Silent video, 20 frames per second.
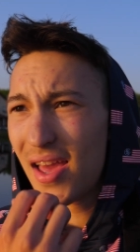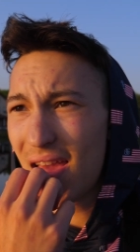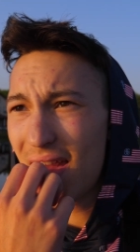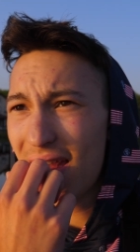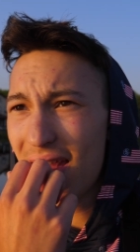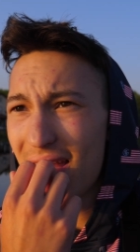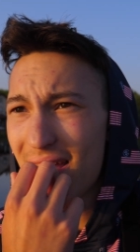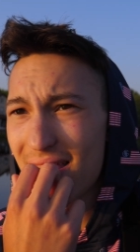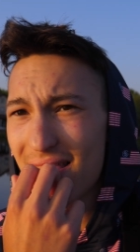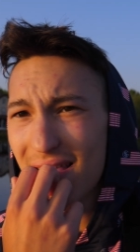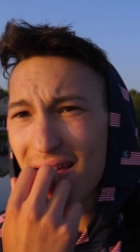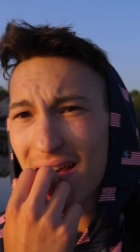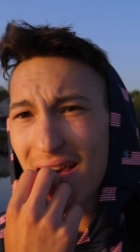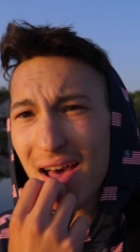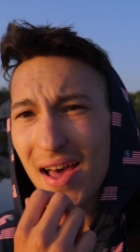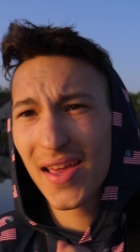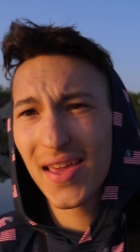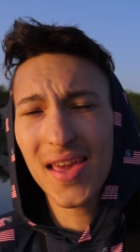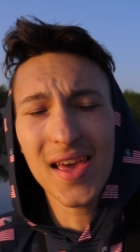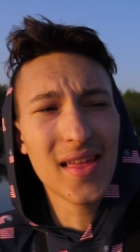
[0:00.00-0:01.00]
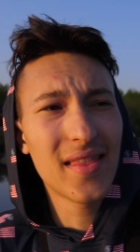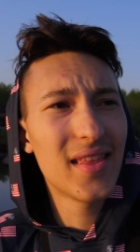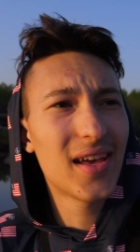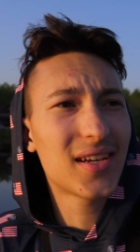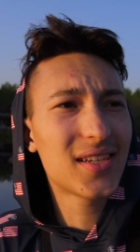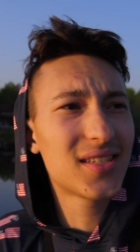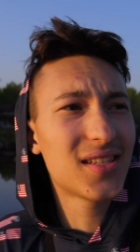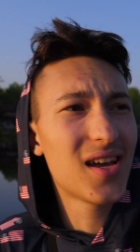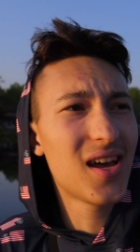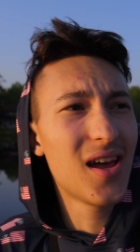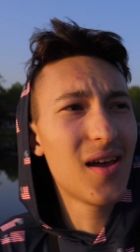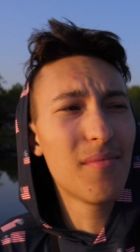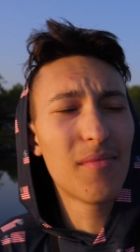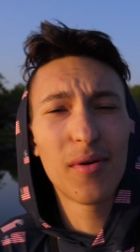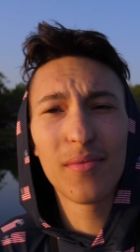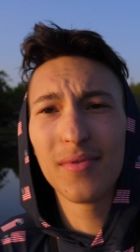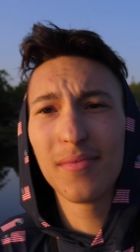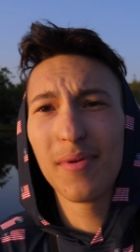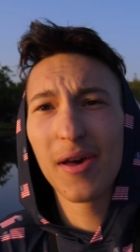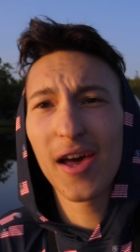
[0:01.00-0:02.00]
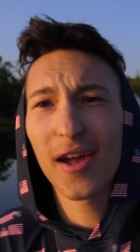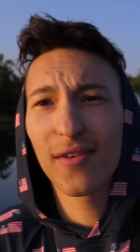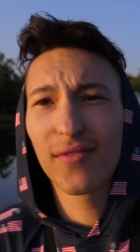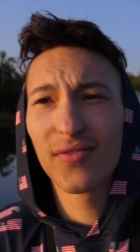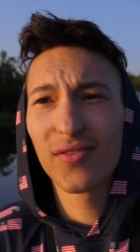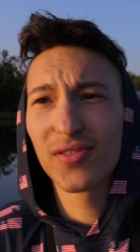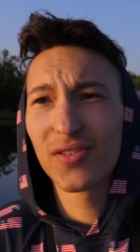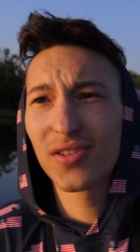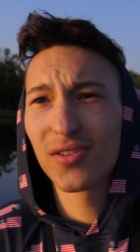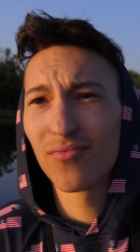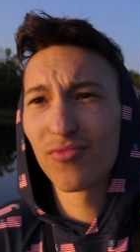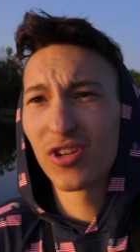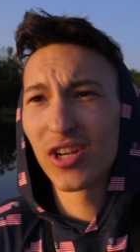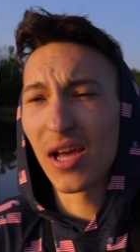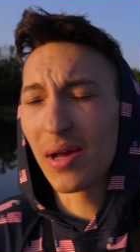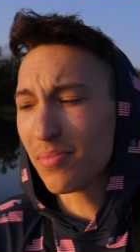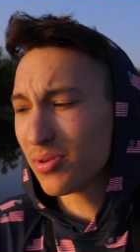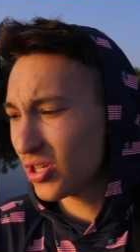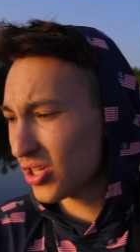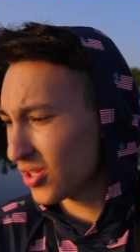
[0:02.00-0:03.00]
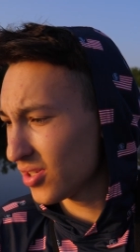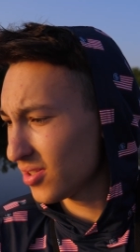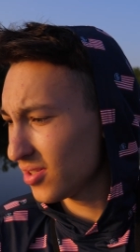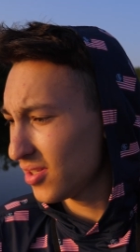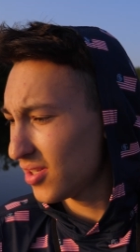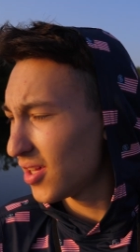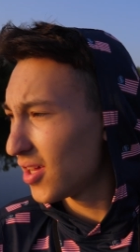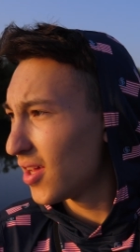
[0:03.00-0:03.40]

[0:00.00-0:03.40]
And uh, yeah, next time I'll be back for some redemption.